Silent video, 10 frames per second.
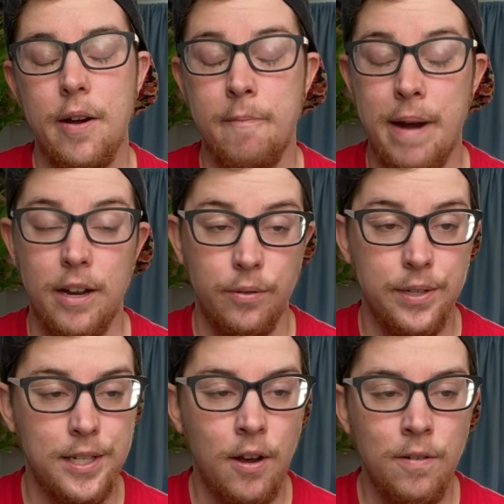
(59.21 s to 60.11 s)
my own
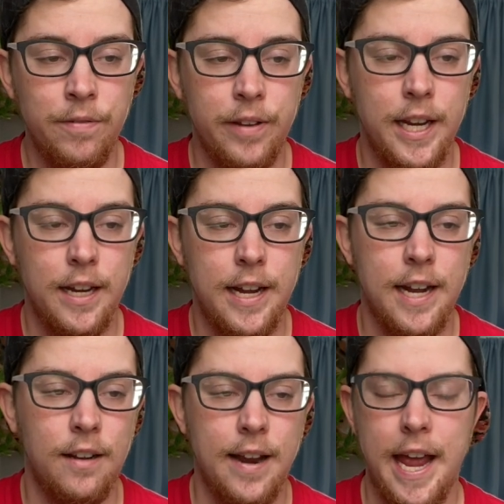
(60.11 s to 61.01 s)
self, and I had
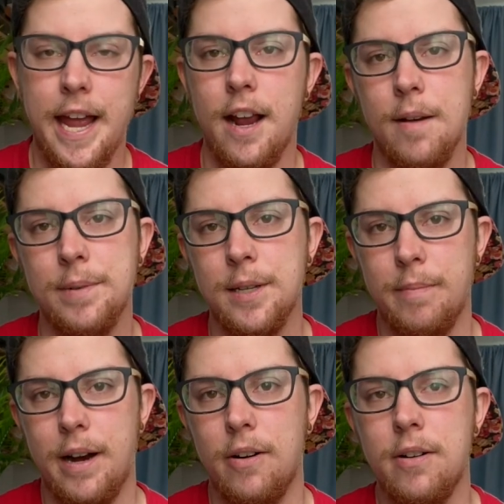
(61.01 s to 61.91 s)
a lot of hangups
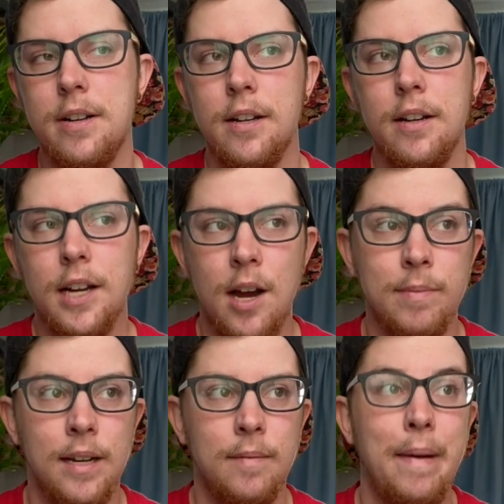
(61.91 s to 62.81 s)
about
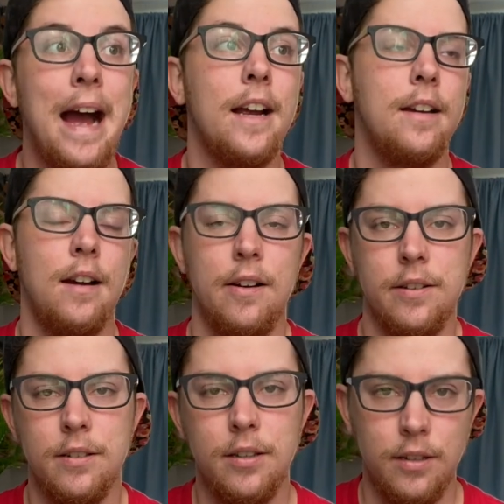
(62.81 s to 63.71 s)
coming back onto